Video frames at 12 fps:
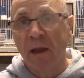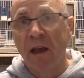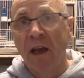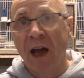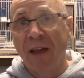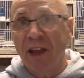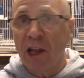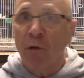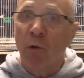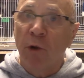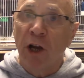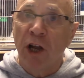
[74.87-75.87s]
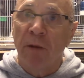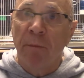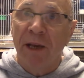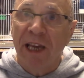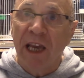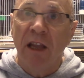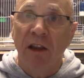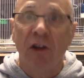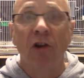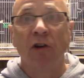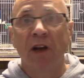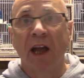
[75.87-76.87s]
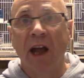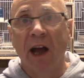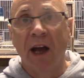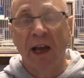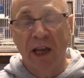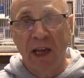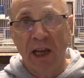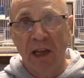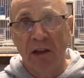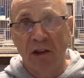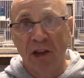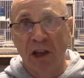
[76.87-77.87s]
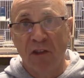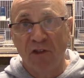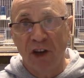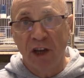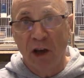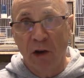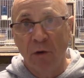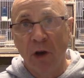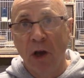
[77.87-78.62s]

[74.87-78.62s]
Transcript: And that's what we're going to begin to look at in this video